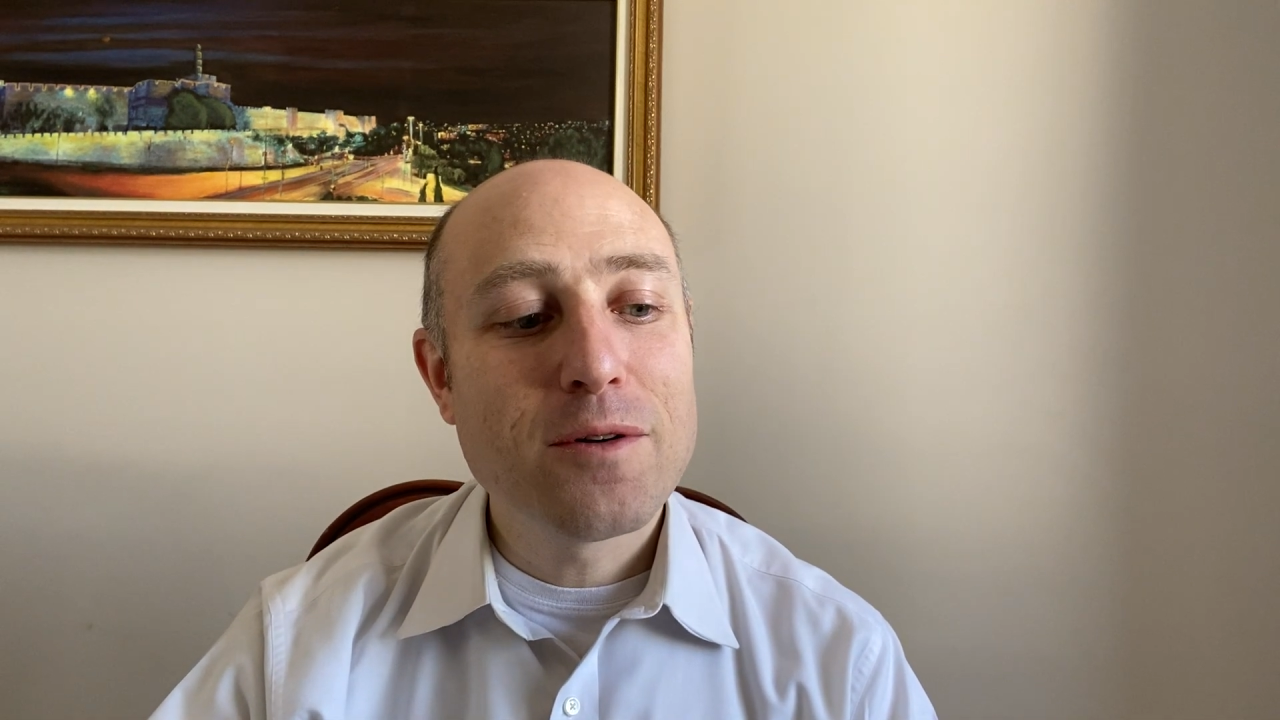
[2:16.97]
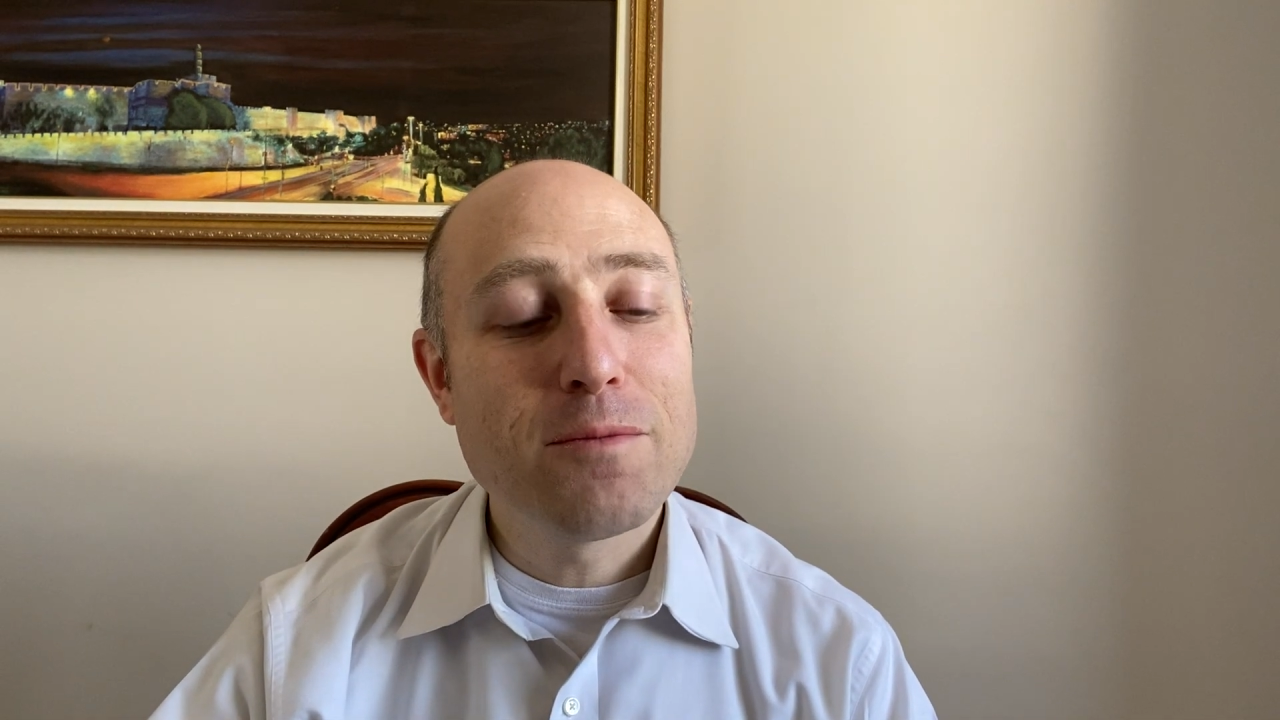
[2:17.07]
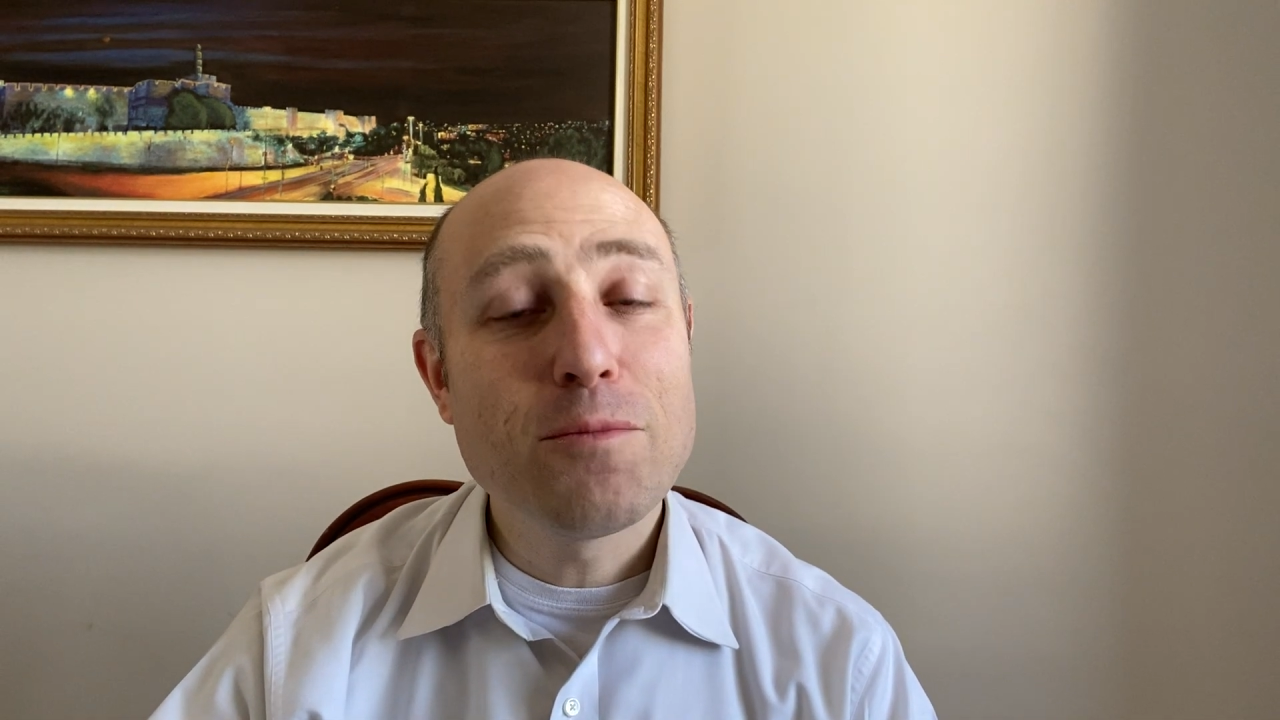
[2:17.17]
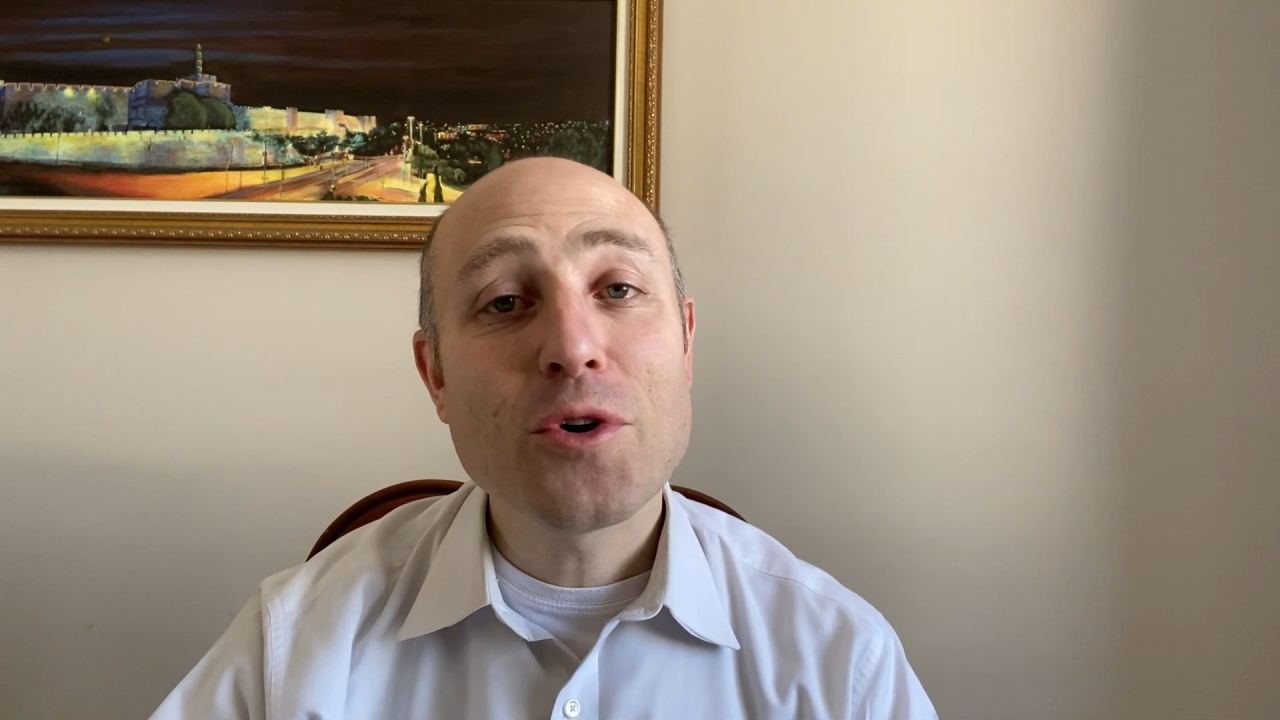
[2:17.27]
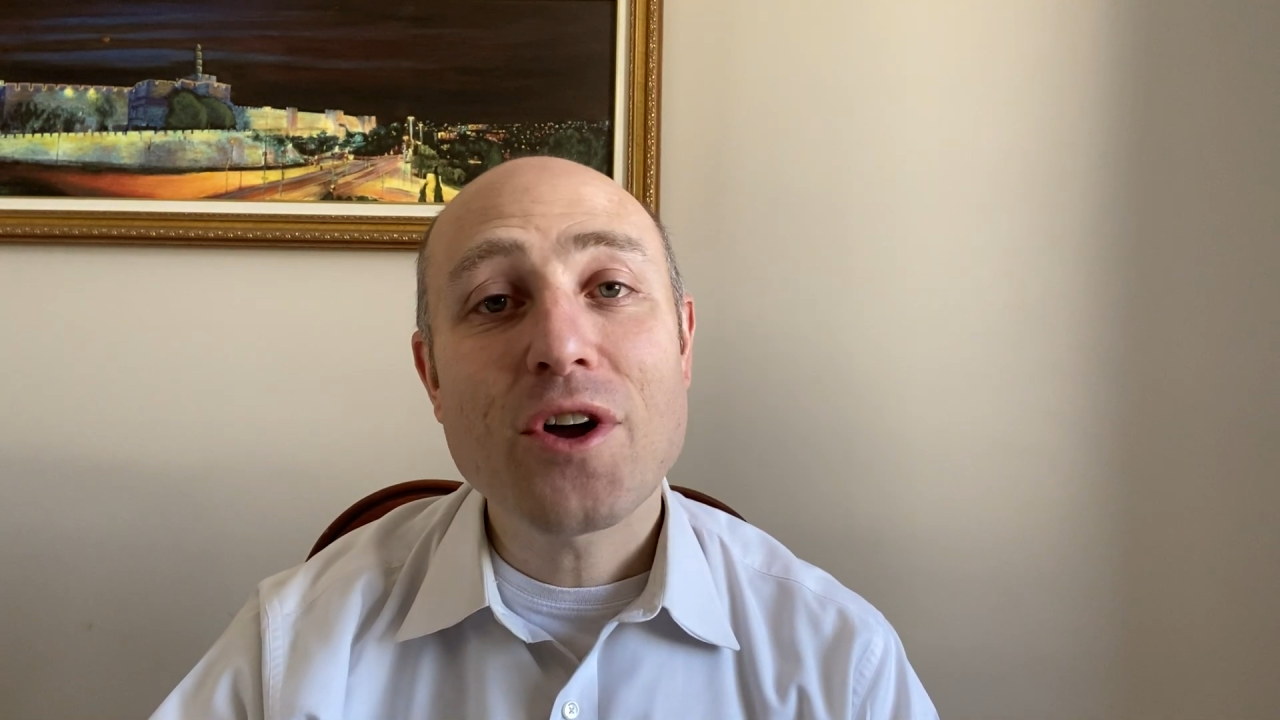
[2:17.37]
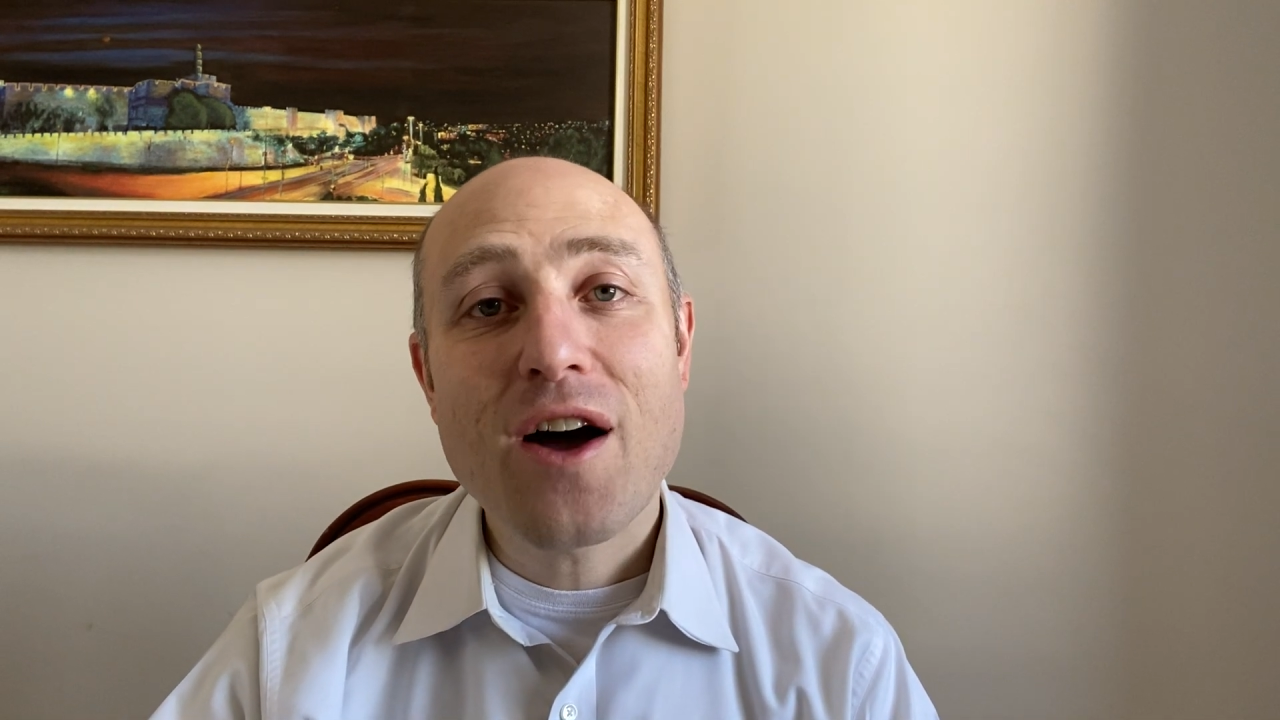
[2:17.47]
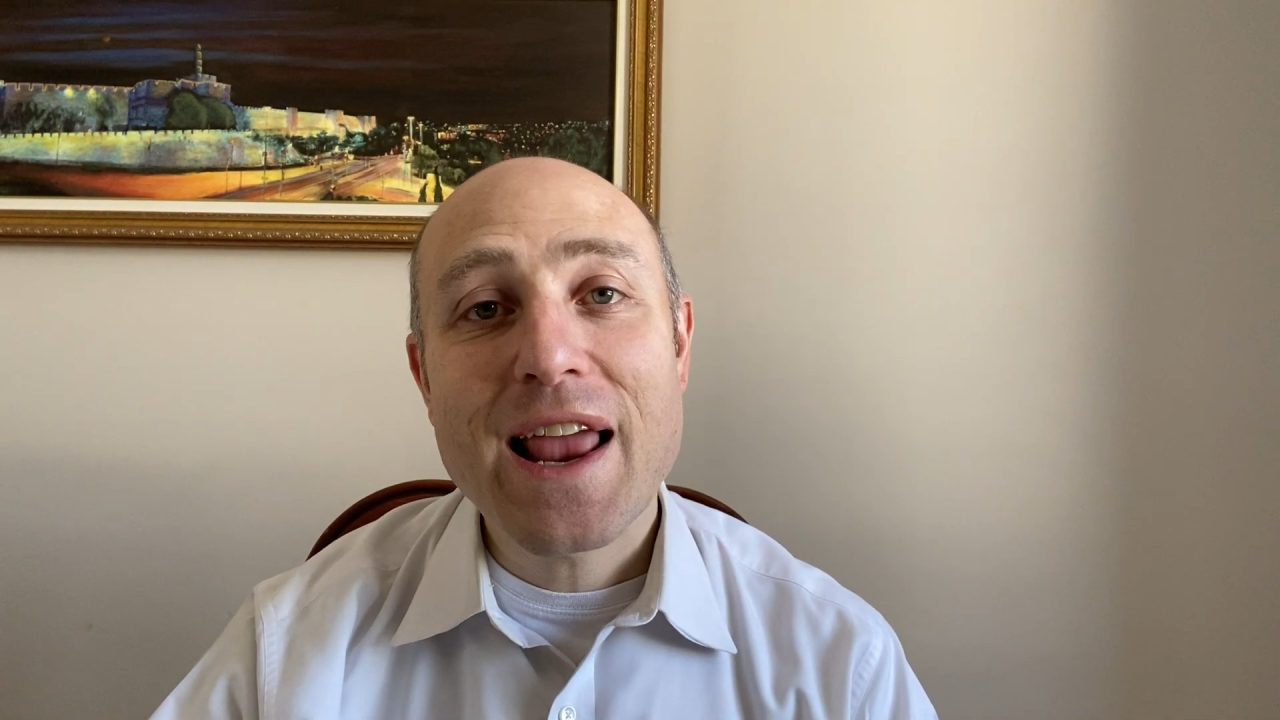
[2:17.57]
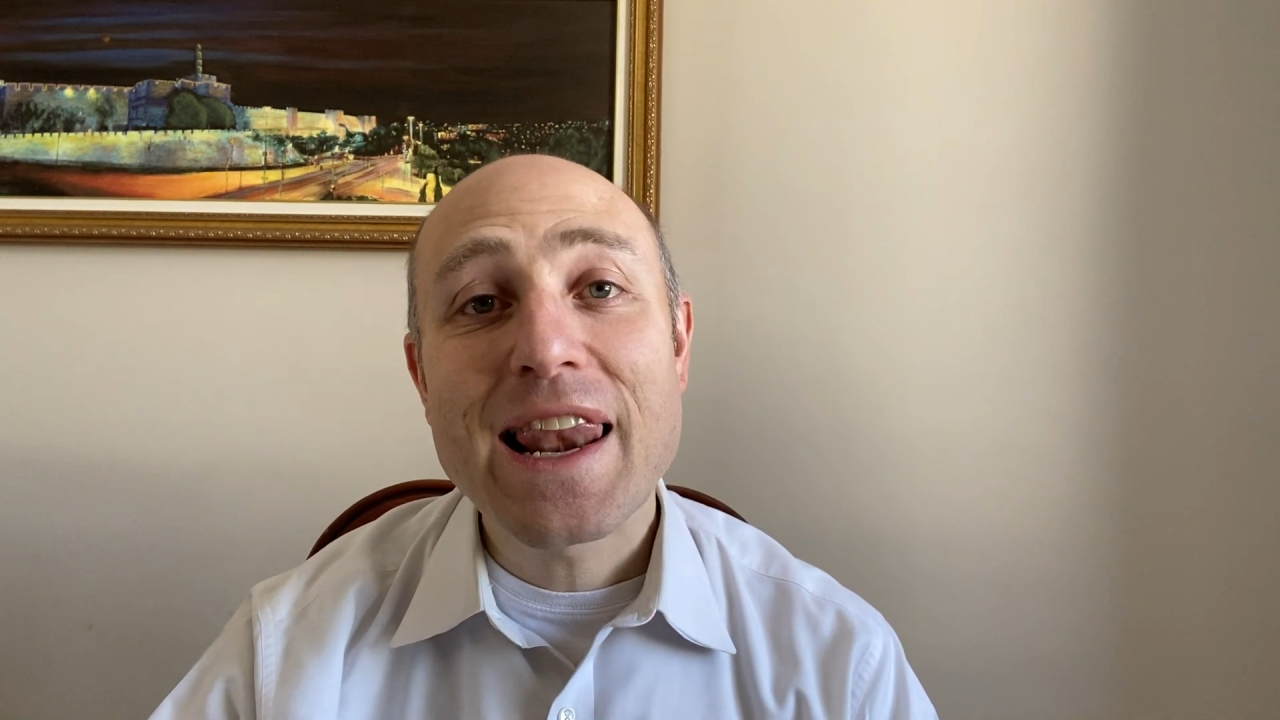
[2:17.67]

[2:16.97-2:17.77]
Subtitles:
Mordechai